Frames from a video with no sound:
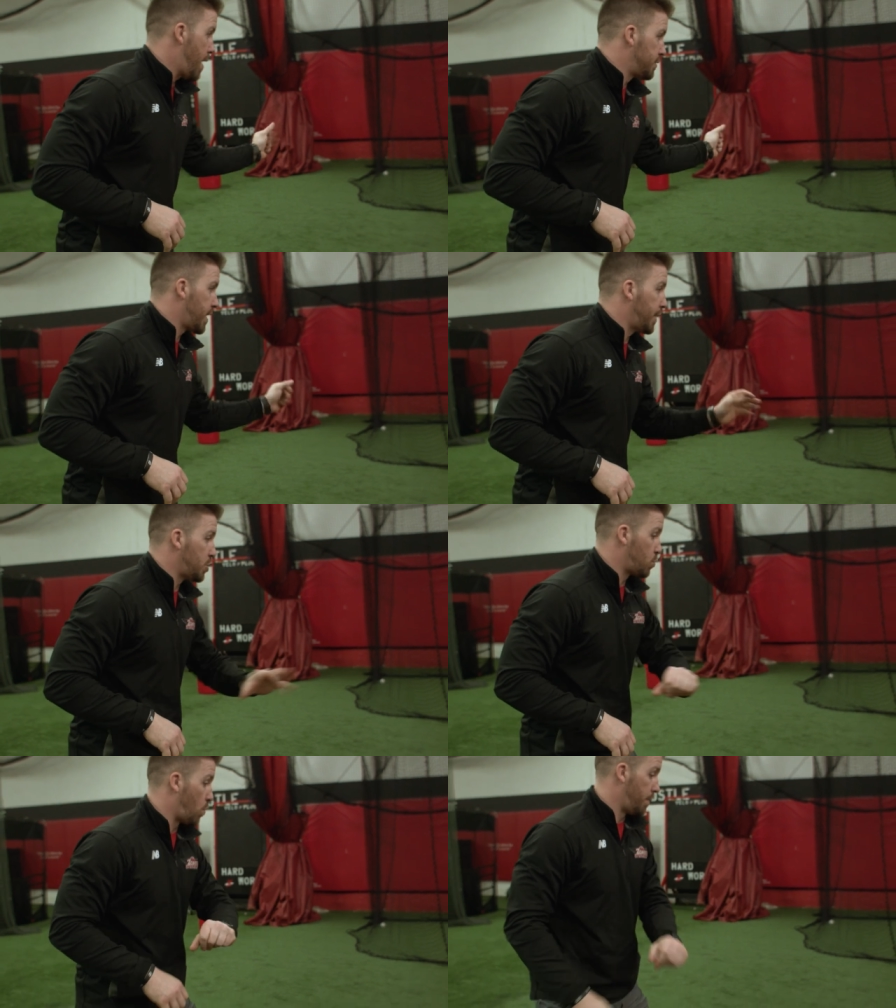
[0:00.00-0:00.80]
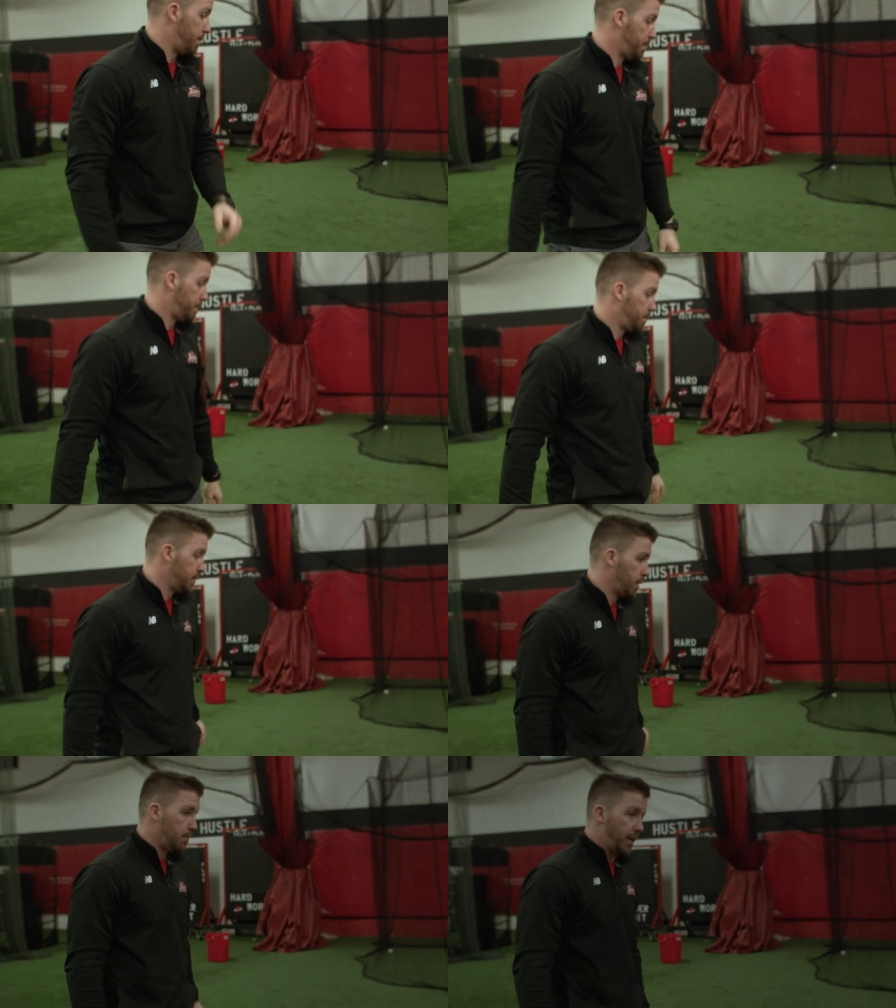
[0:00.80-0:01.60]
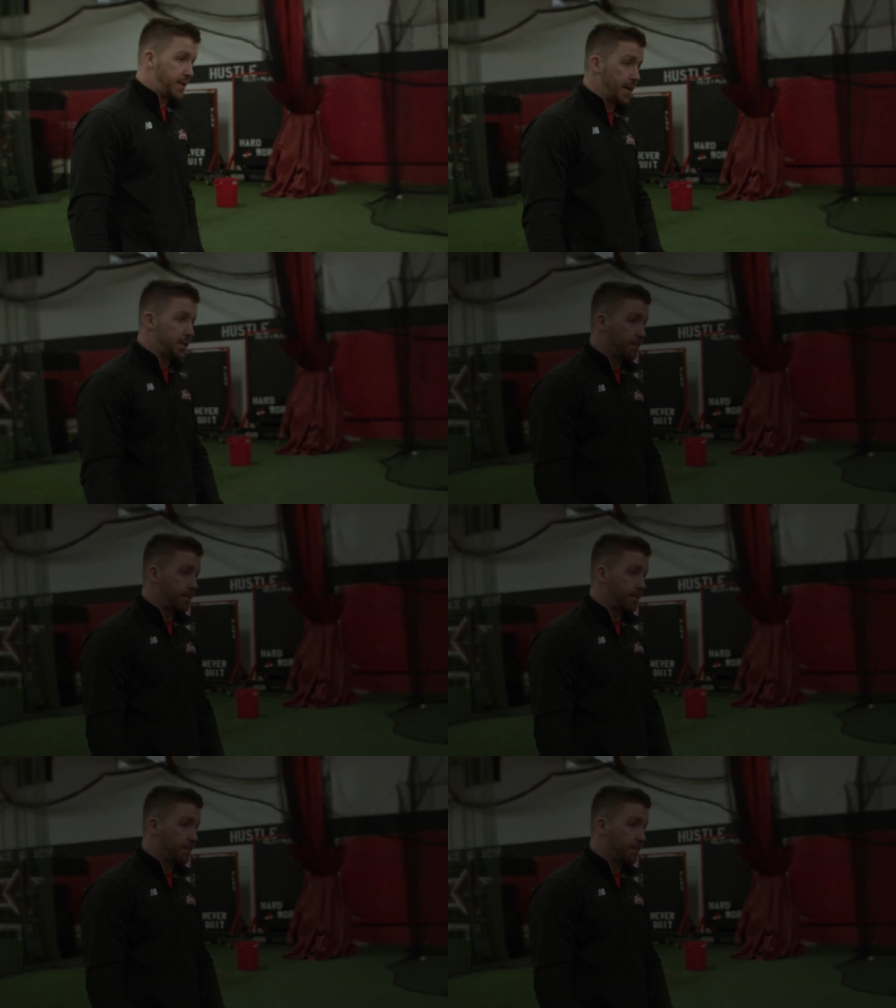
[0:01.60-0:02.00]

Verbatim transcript: Outside just one. Make sense?